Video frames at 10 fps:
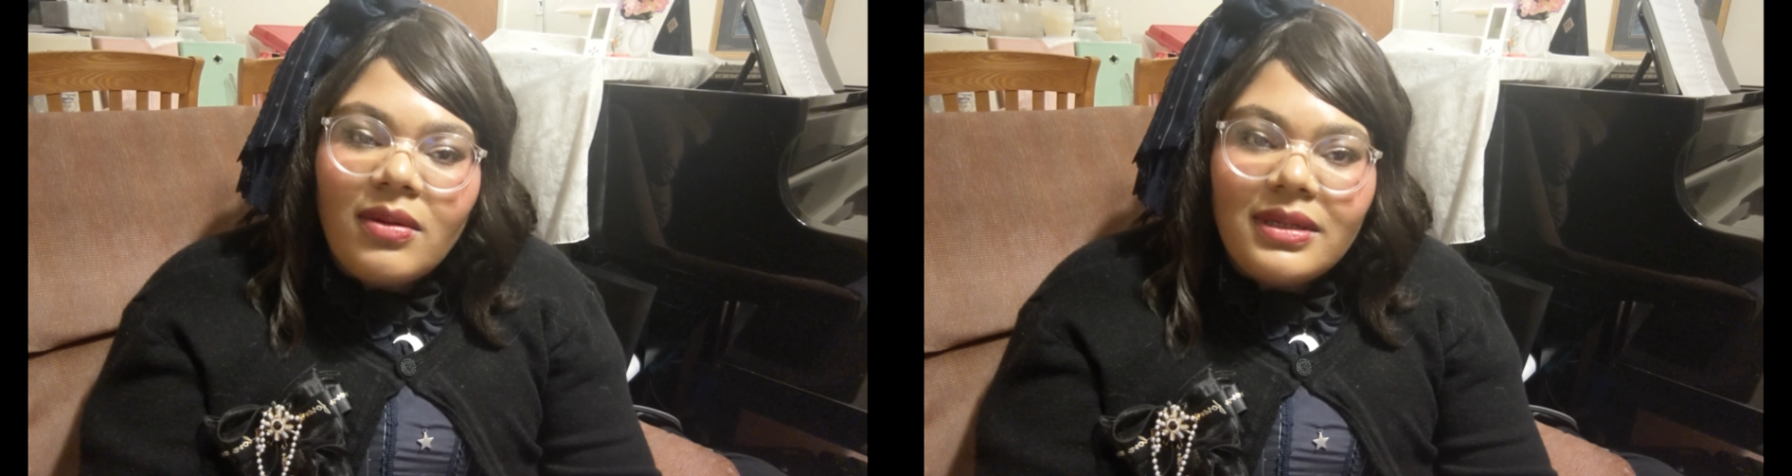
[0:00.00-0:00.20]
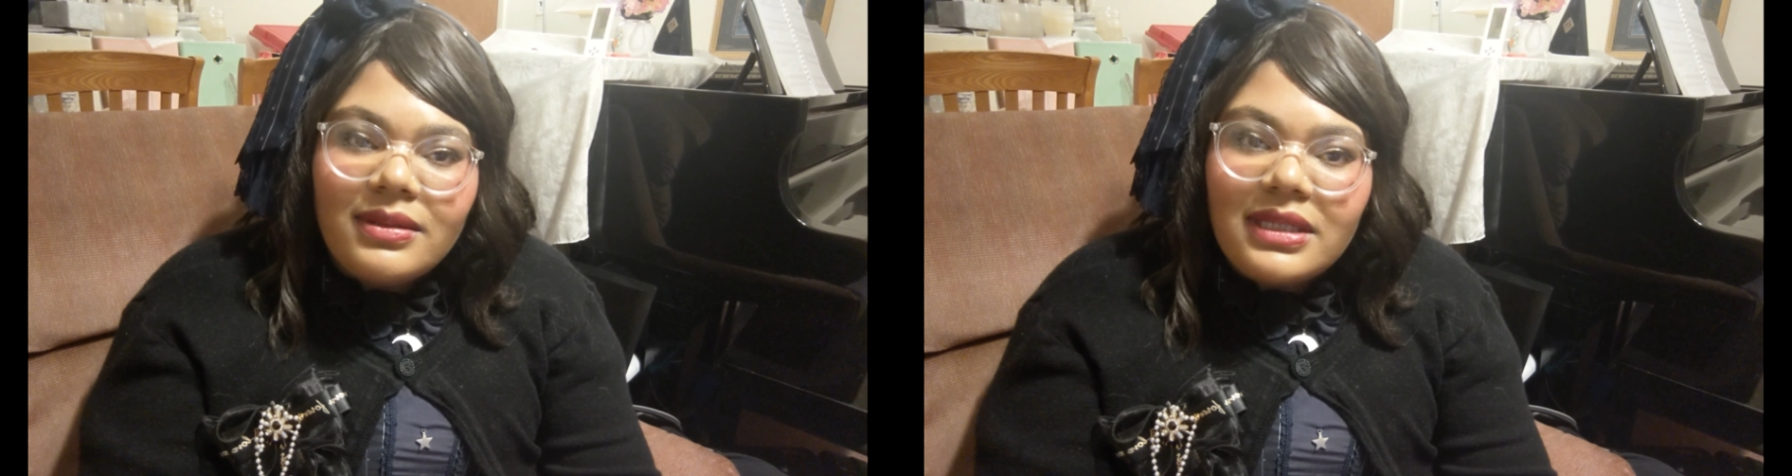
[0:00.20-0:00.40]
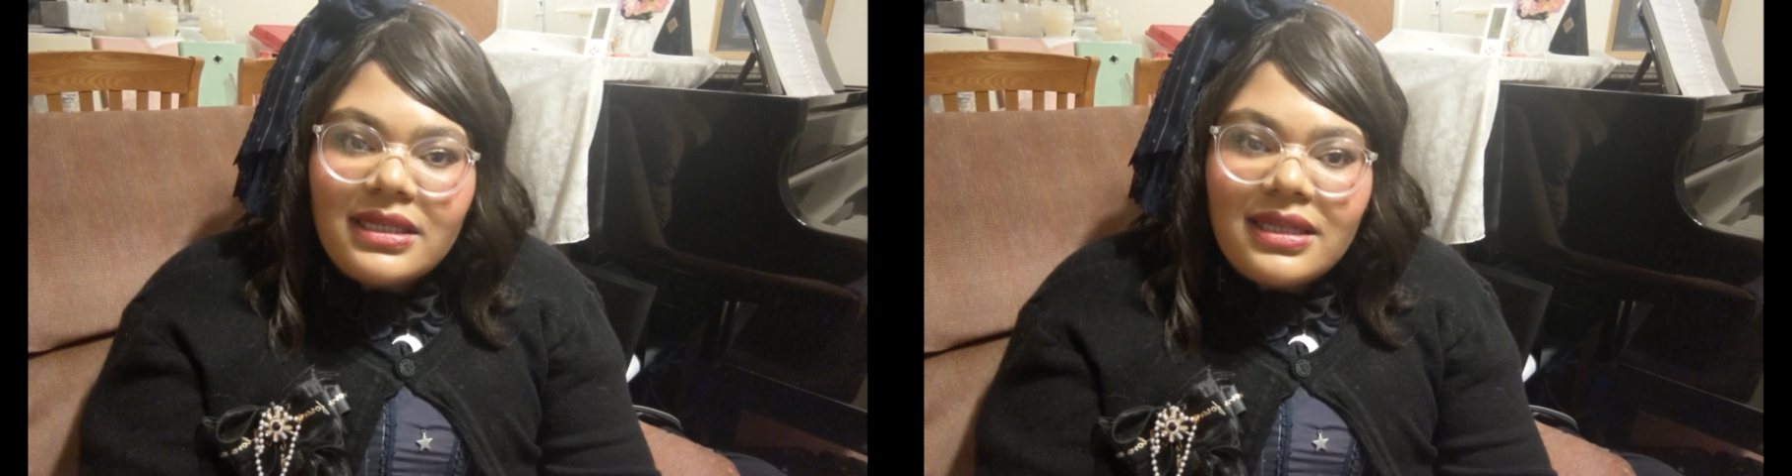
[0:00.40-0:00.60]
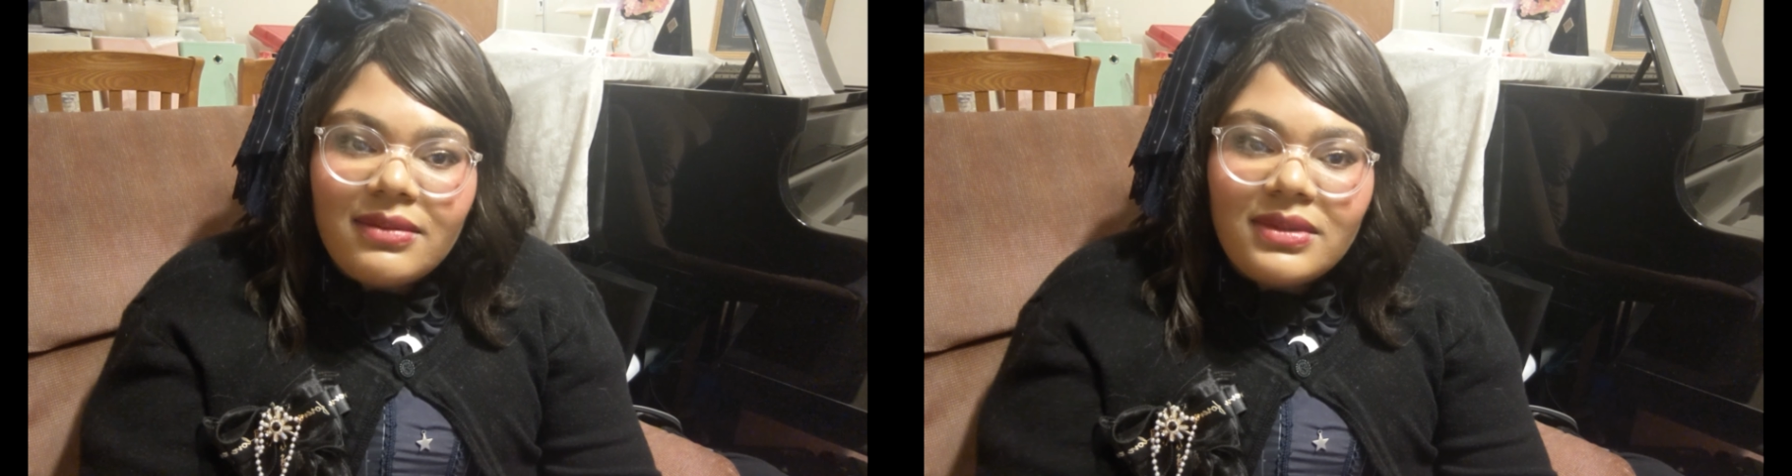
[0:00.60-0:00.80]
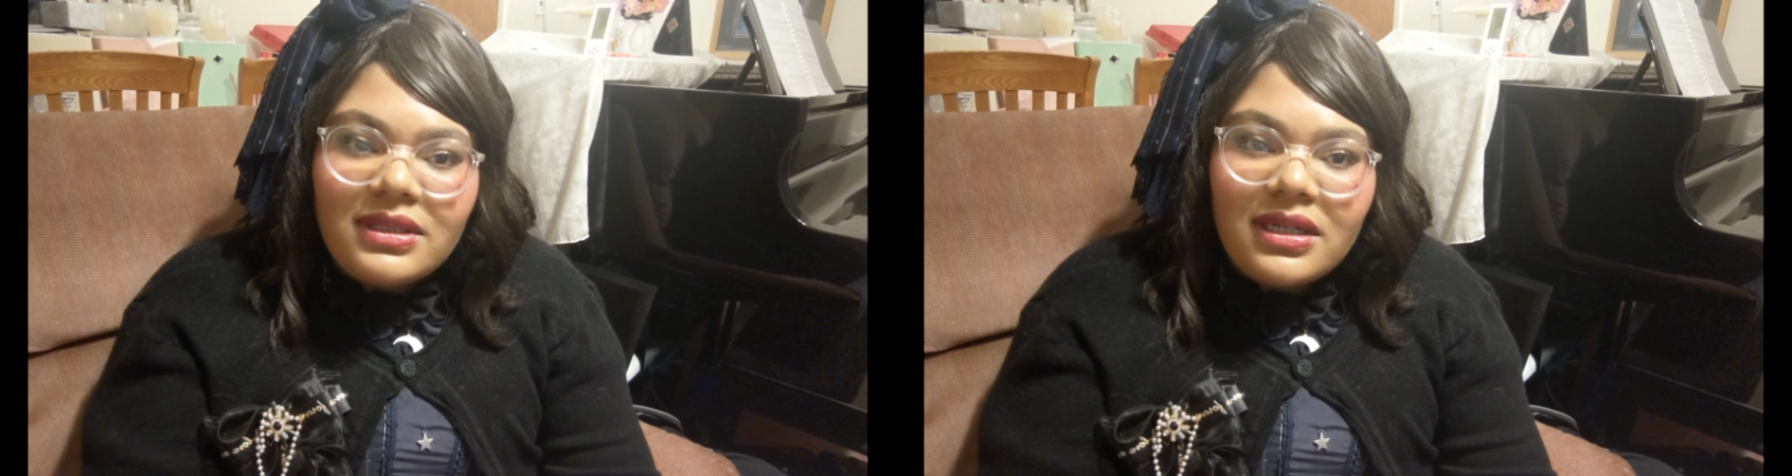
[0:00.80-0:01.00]
be able to get that
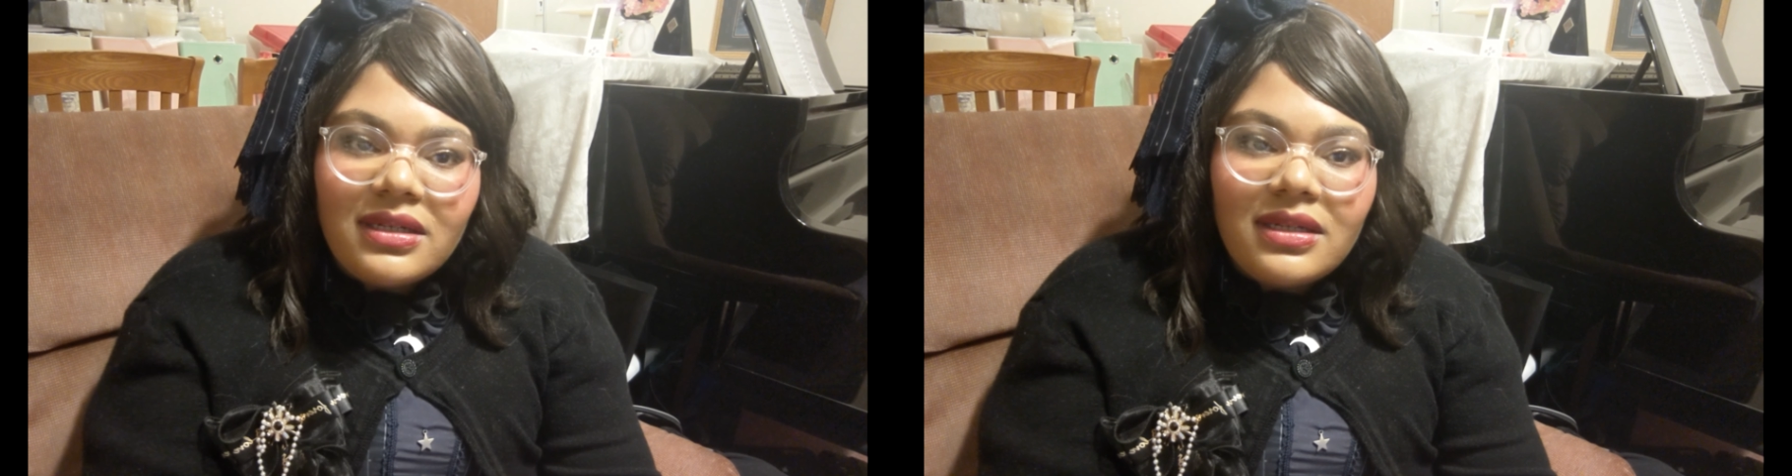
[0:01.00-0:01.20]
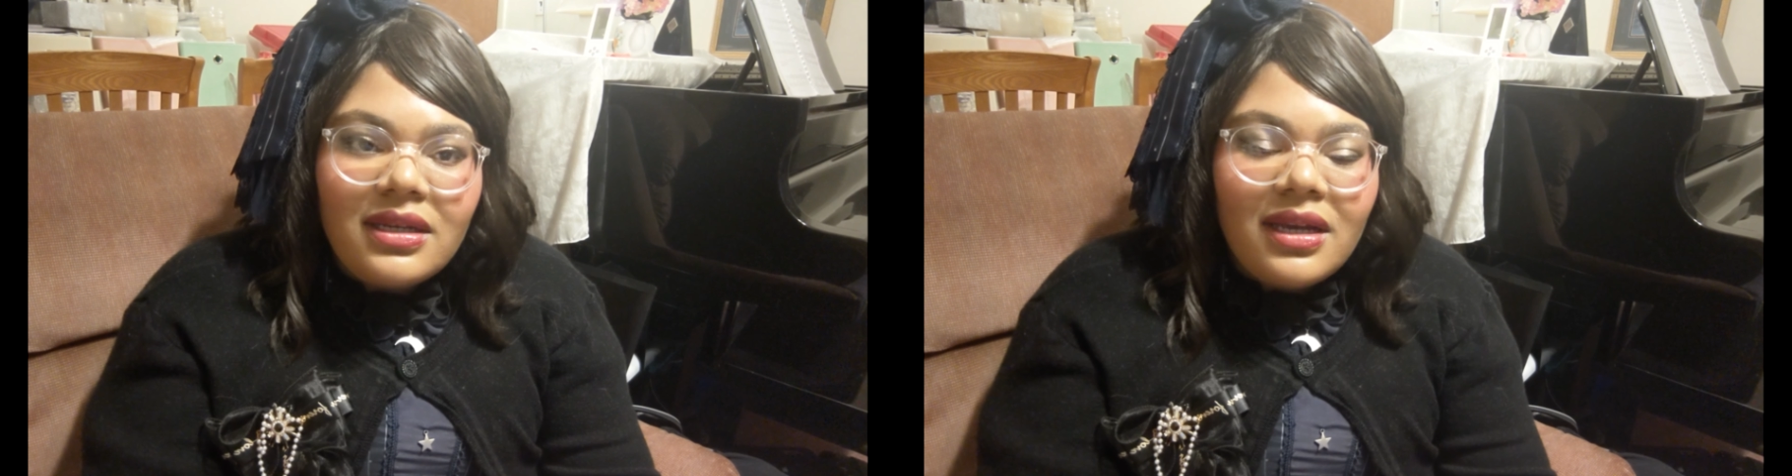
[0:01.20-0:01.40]
one done.